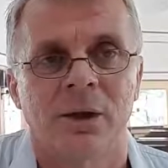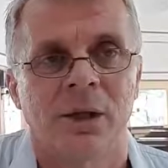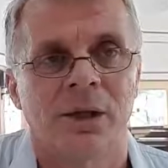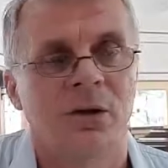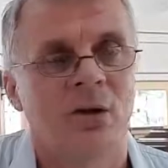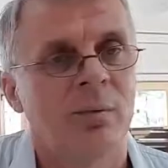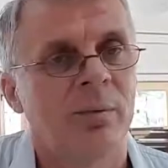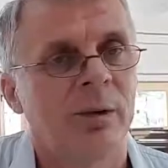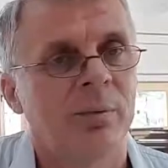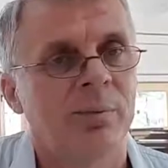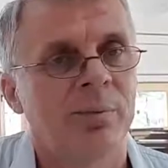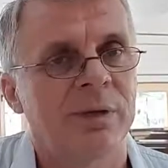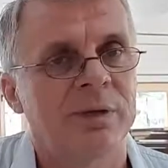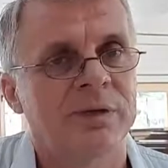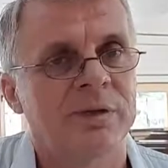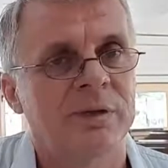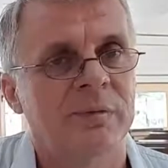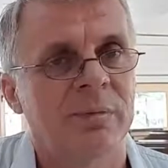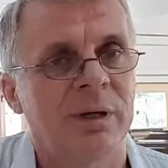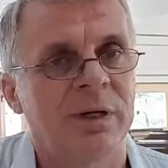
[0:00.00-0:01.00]
A human
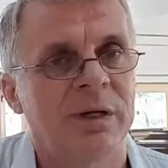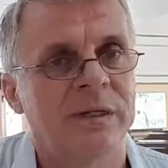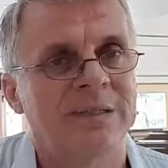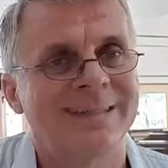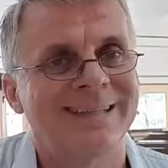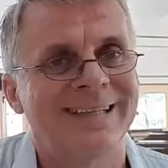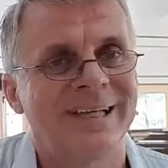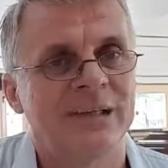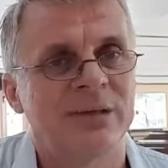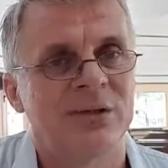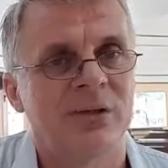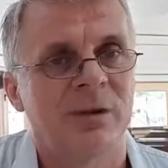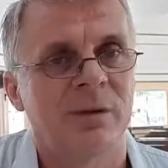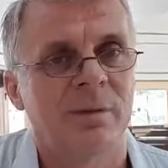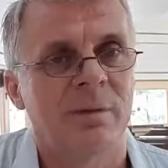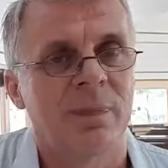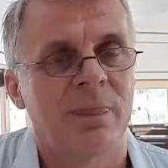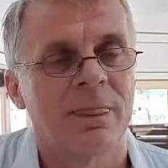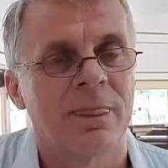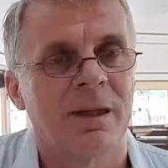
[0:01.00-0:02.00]
person, by its nature,
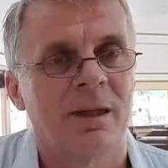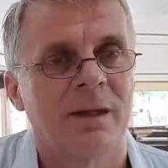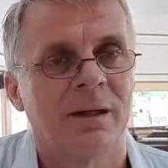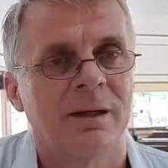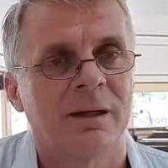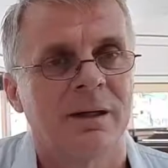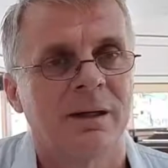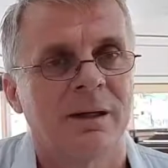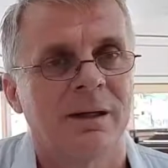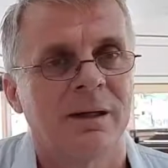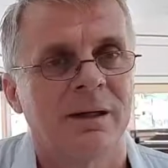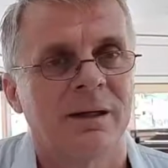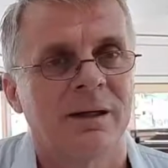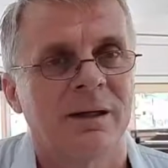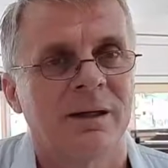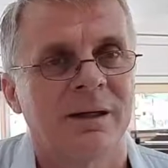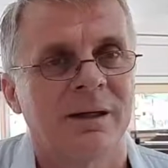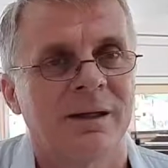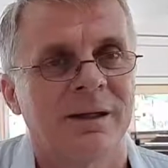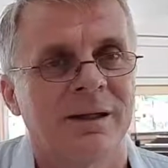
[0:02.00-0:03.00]

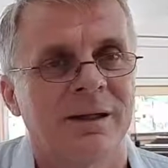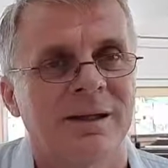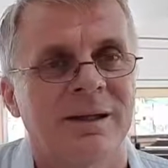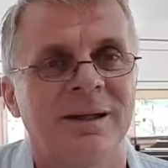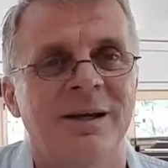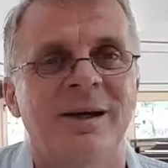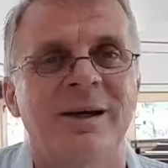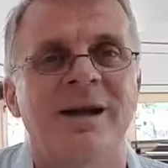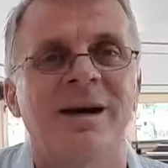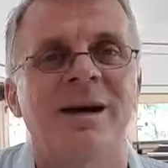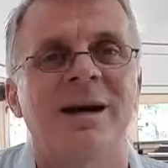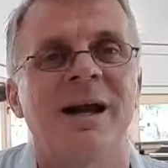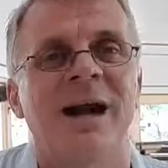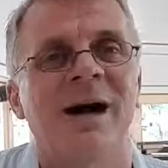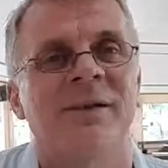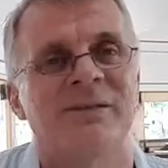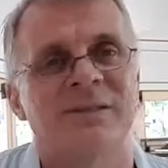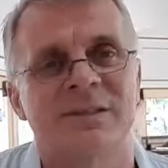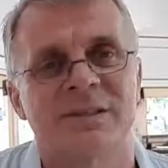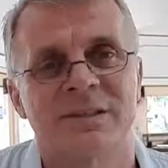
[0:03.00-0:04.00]
he
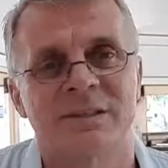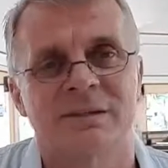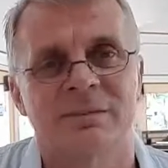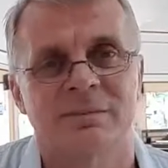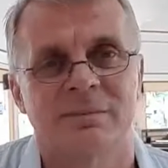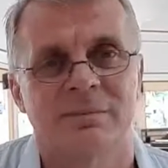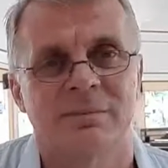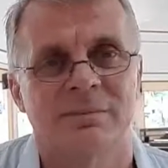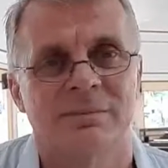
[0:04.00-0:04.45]
loves